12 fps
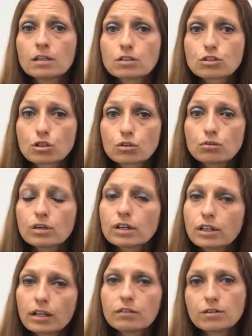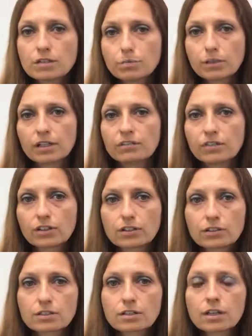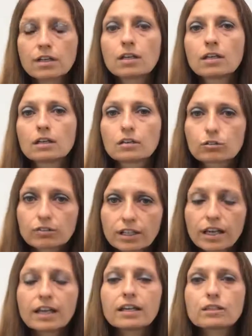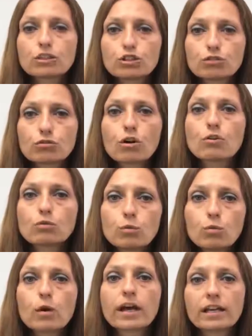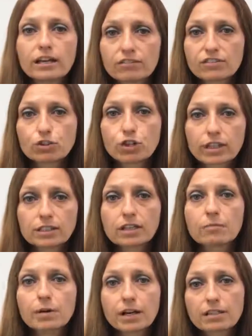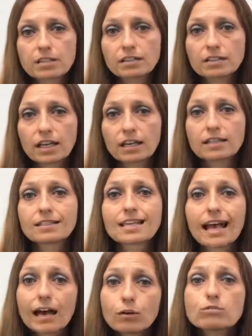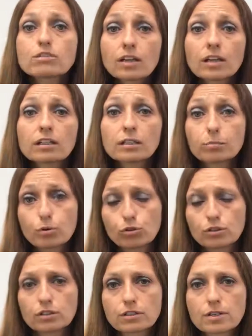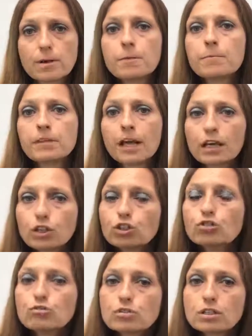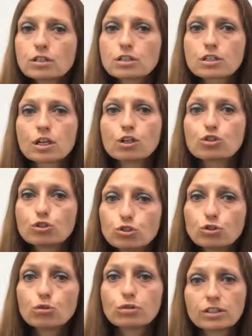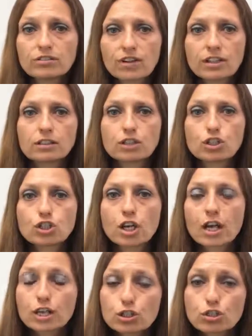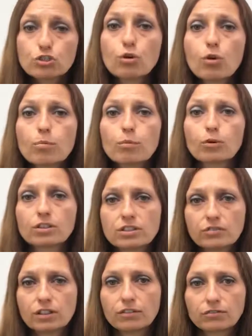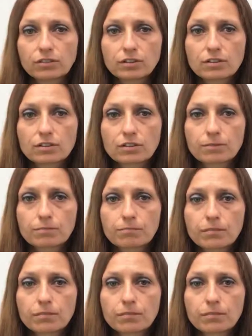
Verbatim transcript: So here is my advice. Create your own way of attracting buyers and tenants outside the portals and use this to your advantage as your point of difference.